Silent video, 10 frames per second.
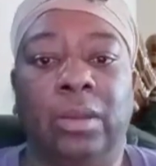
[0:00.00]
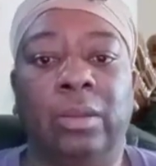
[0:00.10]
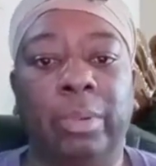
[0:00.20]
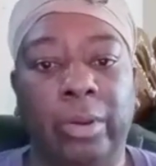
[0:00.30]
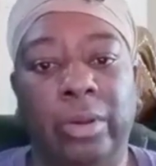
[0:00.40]

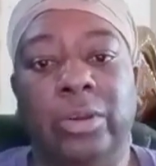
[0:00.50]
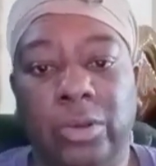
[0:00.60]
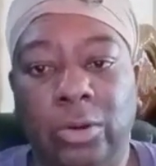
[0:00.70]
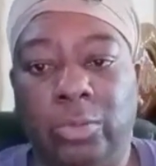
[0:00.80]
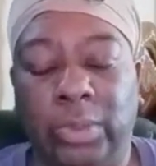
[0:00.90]
The
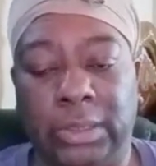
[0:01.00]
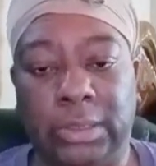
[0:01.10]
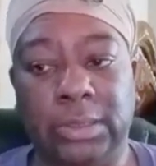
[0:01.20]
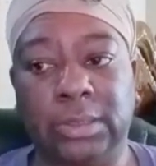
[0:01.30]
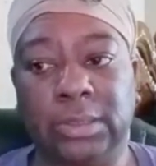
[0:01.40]
paranoia
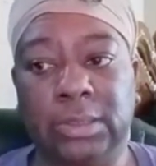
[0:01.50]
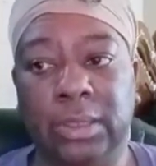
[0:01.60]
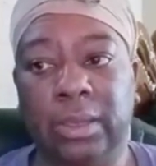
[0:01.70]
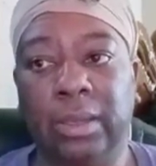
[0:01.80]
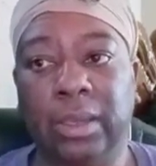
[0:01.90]
was.
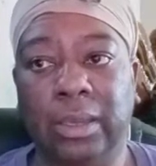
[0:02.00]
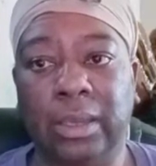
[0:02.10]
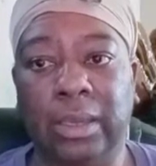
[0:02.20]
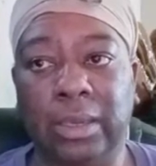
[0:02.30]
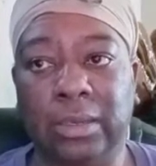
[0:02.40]

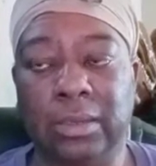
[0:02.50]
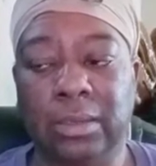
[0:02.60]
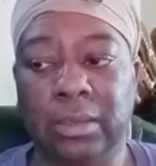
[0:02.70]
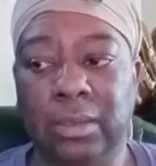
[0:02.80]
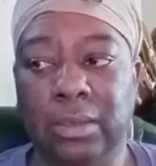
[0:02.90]
And
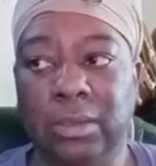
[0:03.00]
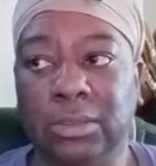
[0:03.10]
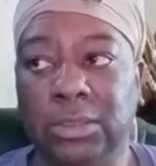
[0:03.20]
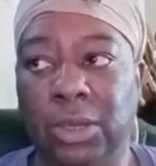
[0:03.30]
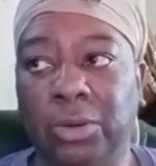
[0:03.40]

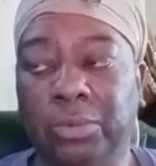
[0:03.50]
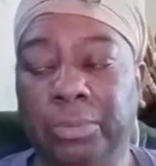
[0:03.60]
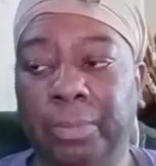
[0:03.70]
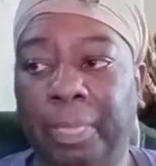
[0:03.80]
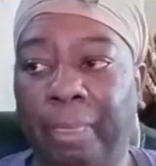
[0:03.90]

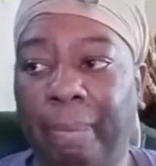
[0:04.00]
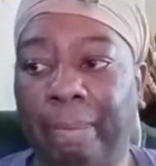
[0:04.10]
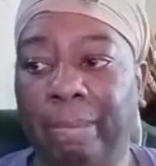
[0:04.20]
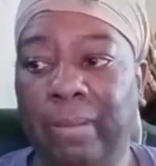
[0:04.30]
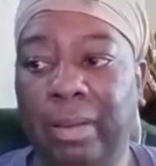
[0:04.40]
so
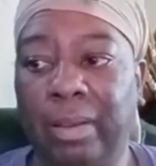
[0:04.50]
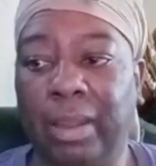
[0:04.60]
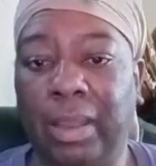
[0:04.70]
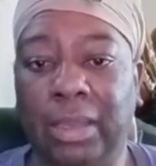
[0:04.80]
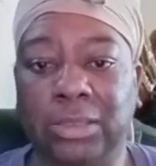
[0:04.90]

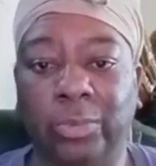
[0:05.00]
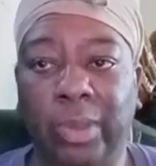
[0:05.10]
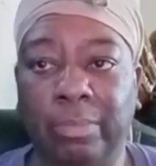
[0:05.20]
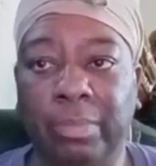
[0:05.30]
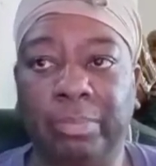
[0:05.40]
I said,
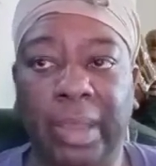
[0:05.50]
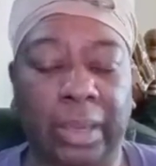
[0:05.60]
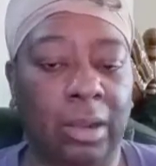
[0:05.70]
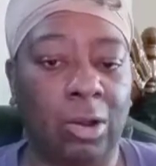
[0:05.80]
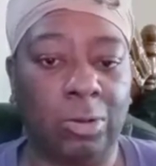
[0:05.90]
well, I'm
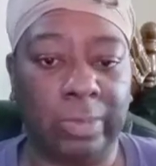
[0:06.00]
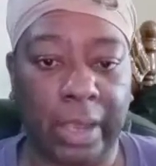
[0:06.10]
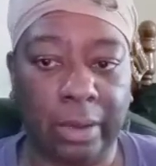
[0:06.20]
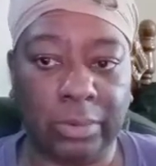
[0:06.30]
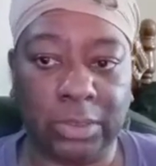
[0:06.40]
back at home
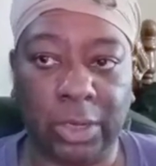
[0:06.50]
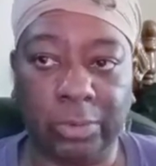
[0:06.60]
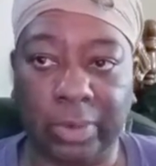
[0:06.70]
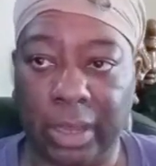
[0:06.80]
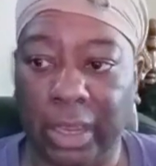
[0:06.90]
now.
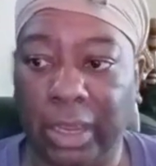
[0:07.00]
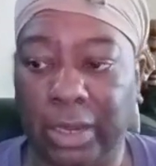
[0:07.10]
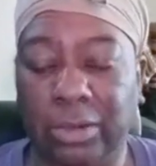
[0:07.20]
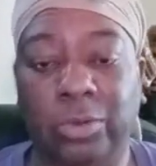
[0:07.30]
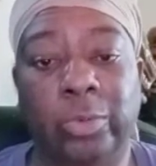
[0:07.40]
So I ain't
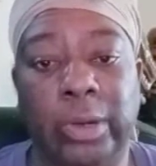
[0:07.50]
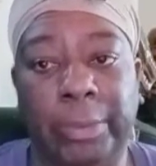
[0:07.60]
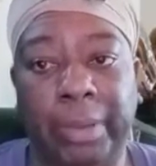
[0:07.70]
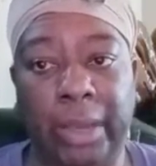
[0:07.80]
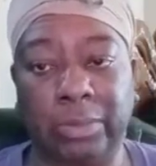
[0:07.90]
got nothing to worry
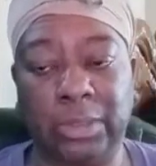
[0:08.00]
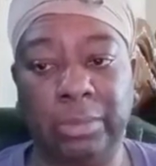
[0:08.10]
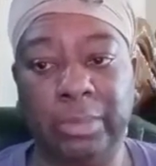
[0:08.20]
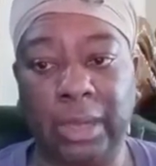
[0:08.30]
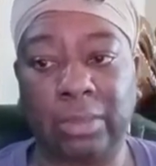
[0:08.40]
about.
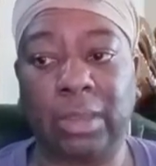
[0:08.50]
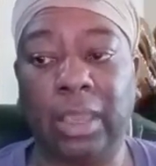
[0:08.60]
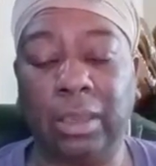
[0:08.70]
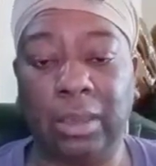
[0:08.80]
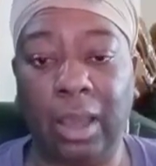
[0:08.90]
But I
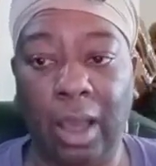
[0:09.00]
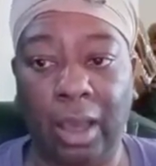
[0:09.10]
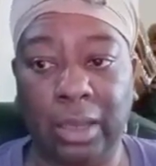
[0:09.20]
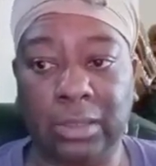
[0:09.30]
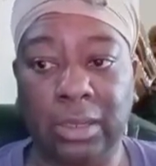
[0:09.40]
thank
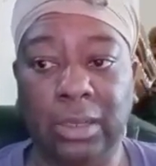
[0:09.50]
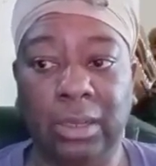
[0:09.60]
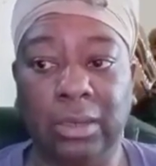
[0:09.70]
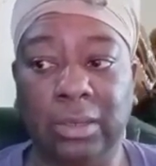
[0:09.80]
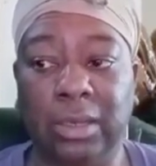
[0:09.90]
God
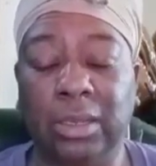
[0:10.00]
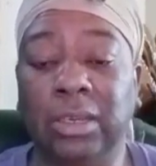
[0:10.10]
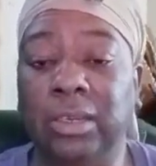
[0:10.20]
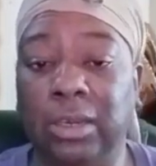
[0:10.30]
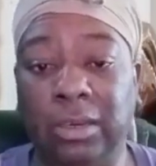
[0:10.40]
that
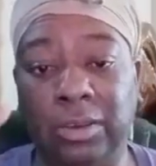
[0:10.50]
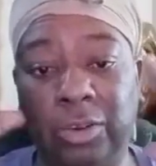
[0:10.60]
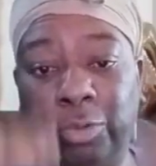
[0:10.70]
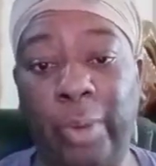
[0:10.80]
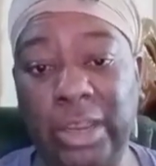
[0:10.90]
it didn't
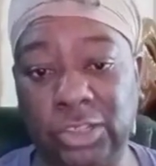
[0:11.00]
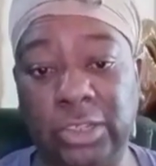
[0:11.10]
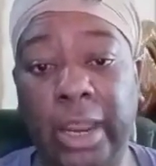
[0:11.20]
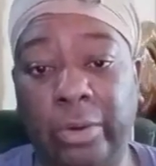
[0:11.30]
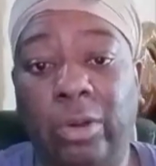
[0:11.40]
crash
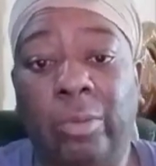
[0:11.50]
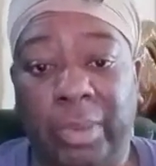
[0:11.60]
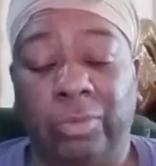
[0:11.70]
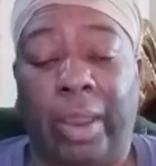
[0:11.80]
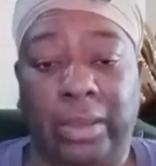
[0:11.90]
down on
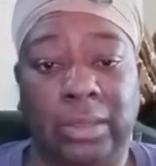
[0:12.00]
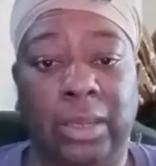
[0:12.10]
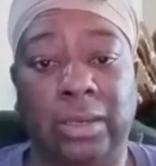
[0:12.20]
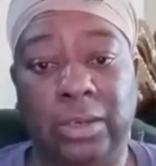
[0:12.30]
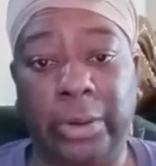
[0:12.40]
me right
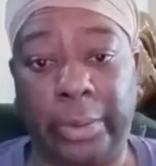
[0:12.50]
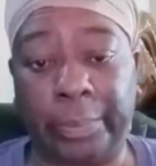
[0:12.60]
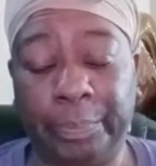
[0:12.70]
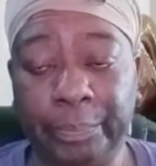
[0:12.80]
then and there.